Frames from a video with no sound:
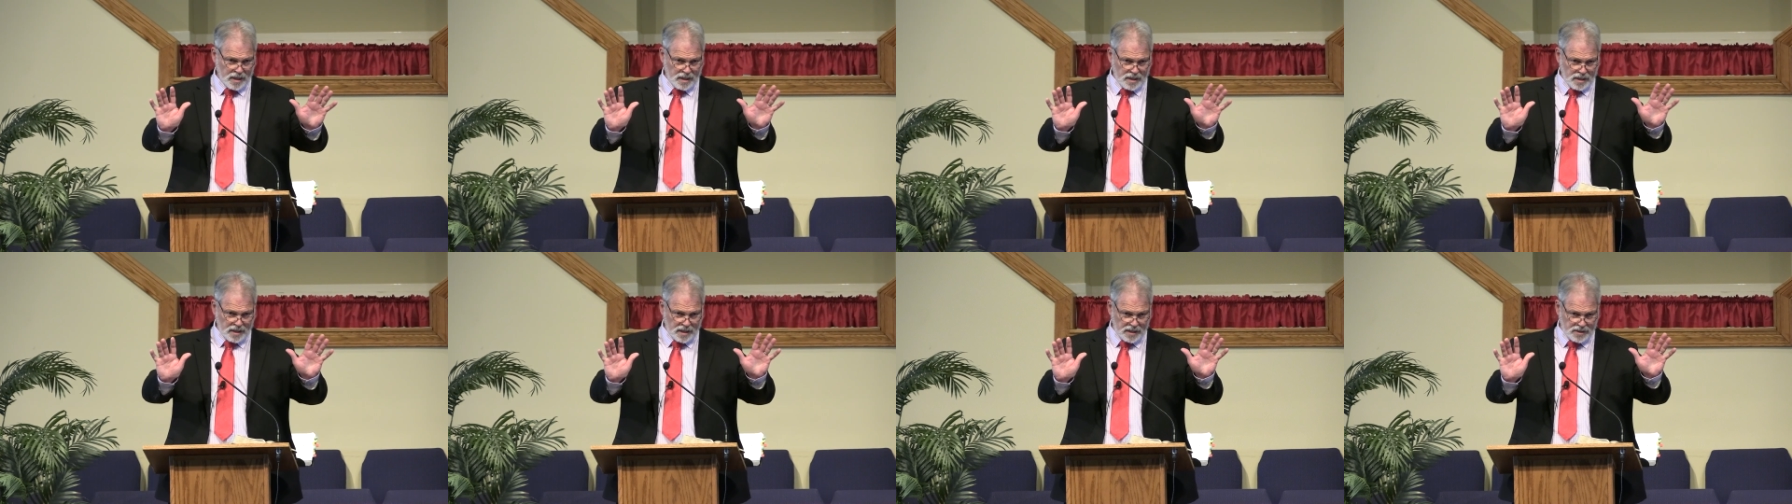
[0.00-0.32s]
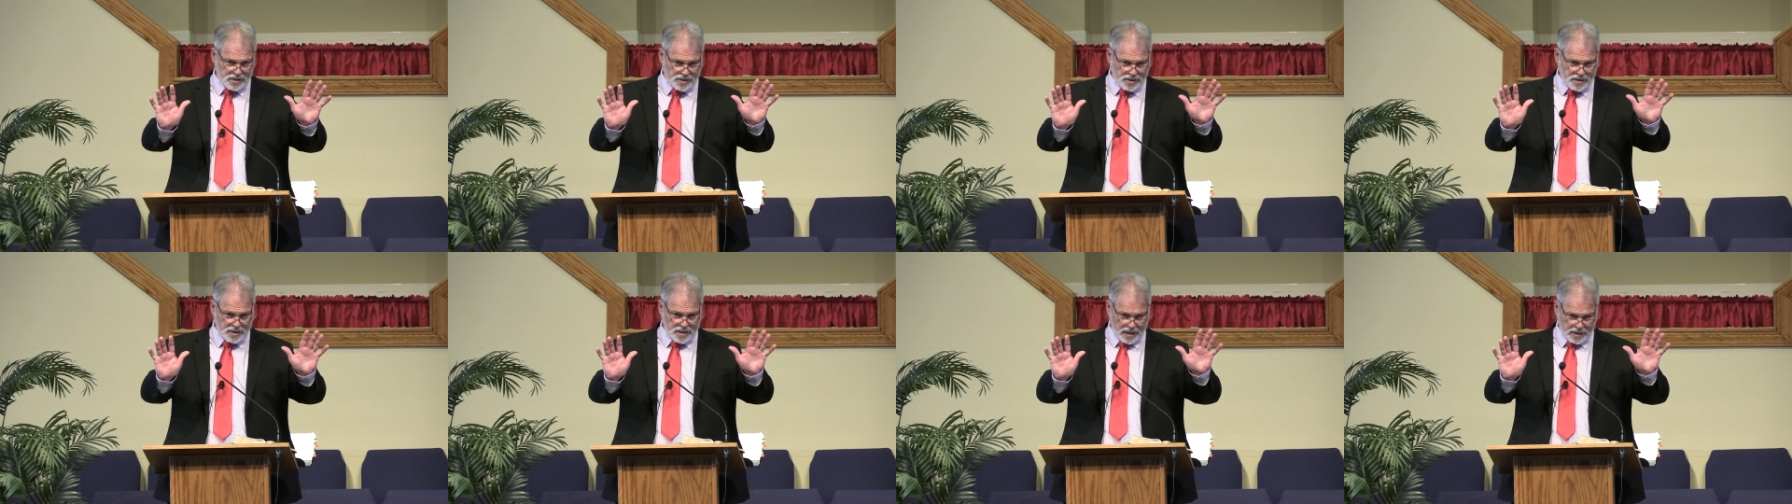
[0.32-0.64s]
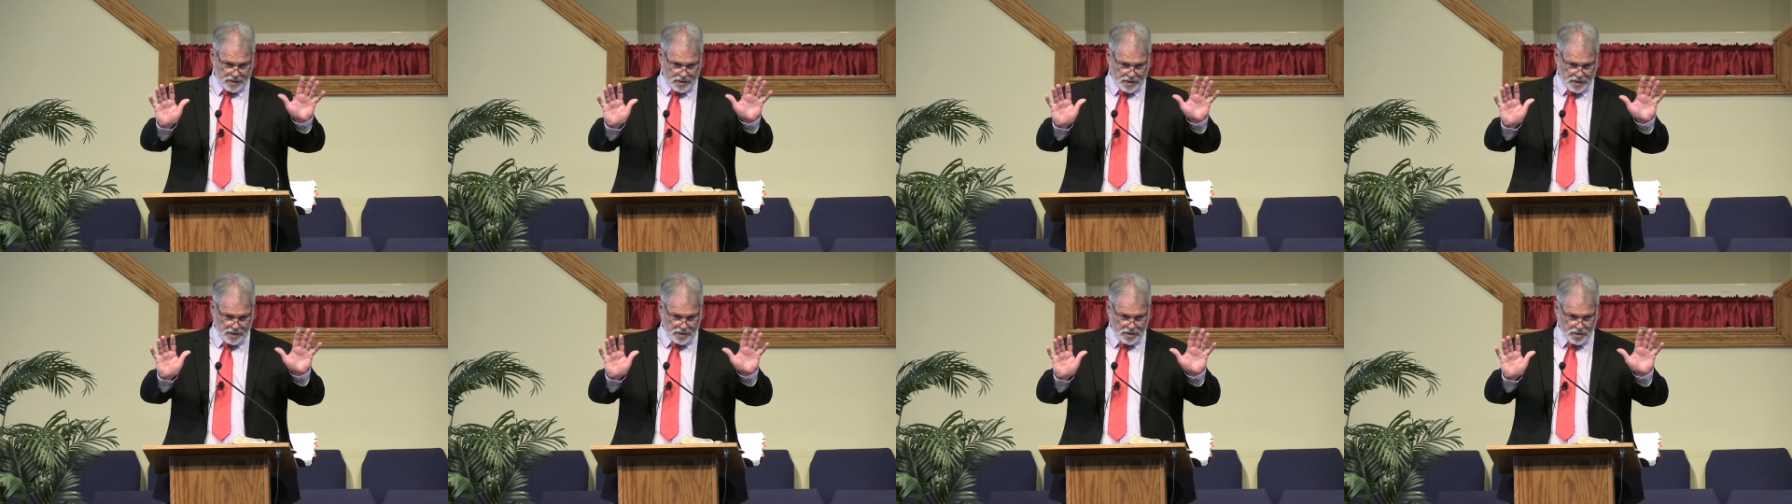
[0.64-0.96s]
Let's,
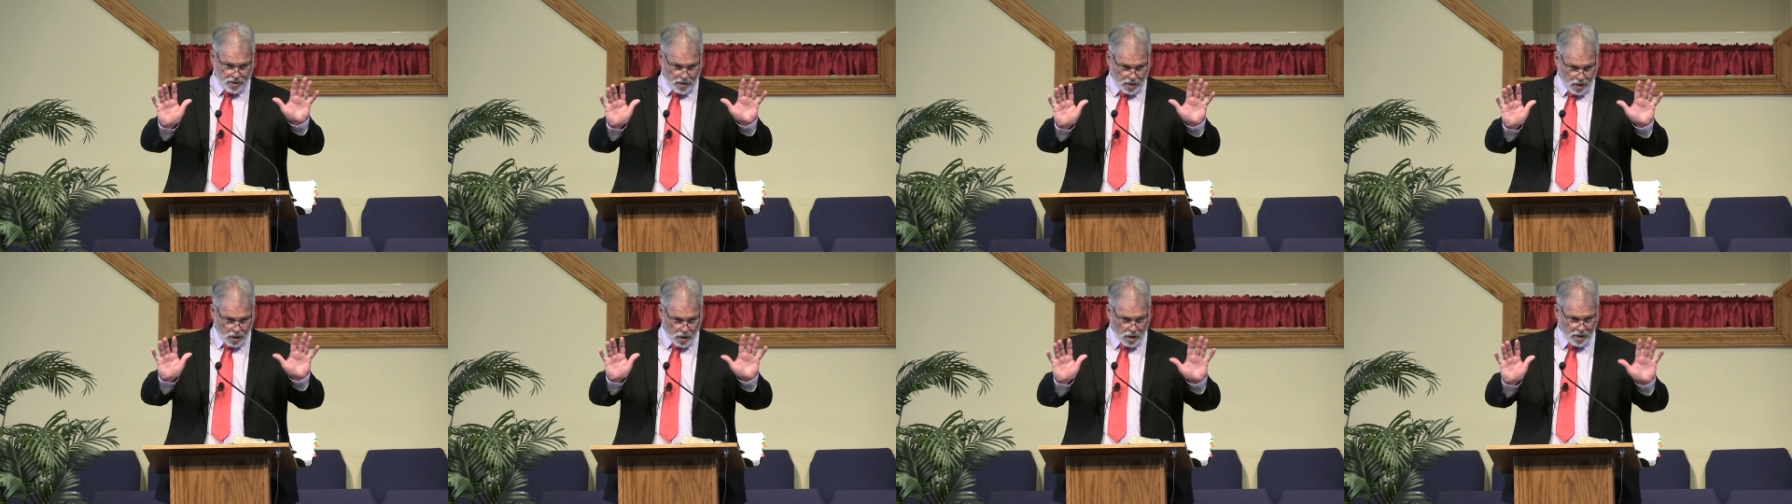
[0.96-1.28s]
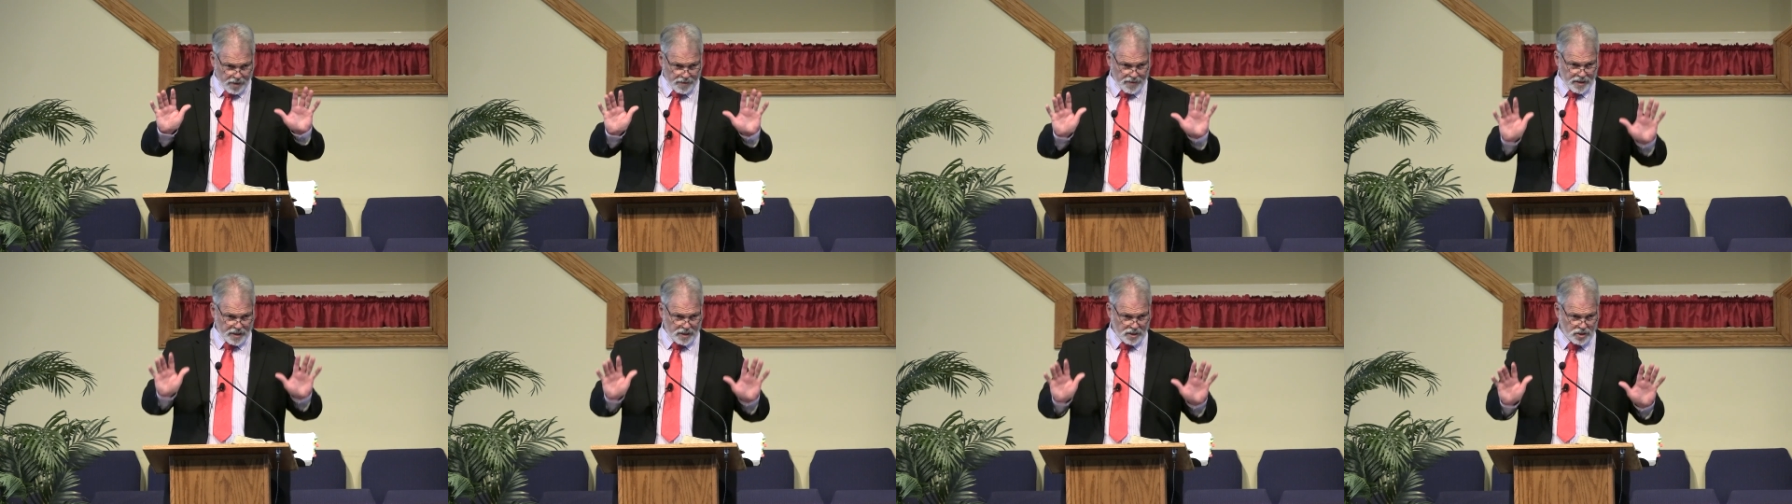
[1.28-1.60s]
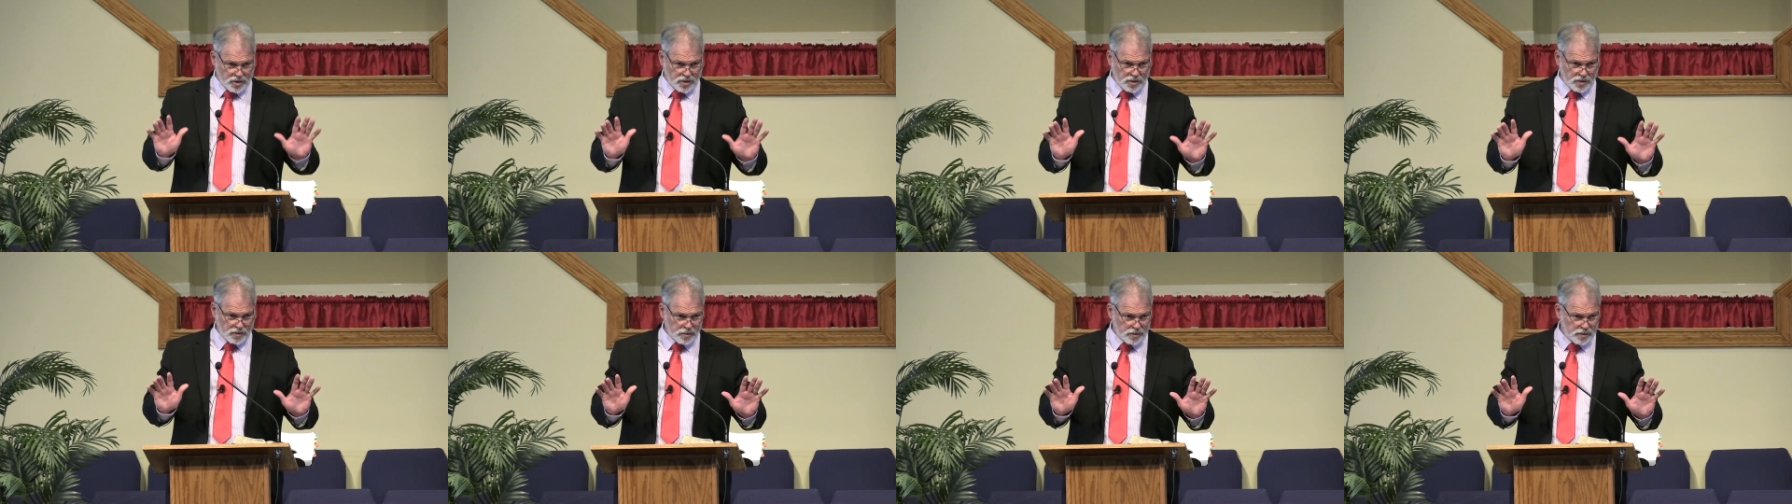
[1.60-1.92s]
let's get to the heart of the issue.